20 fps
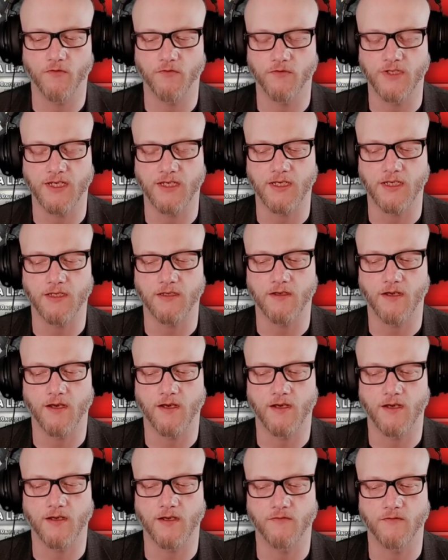the
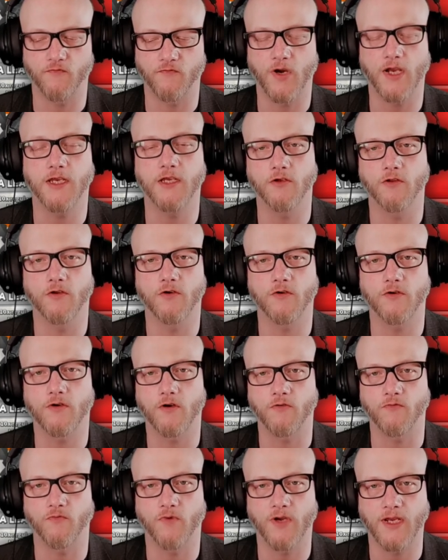regular
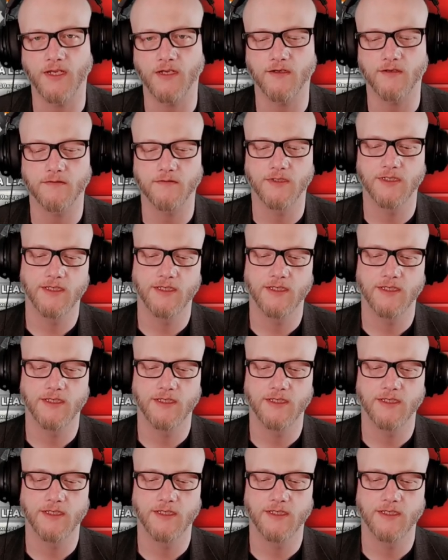arena.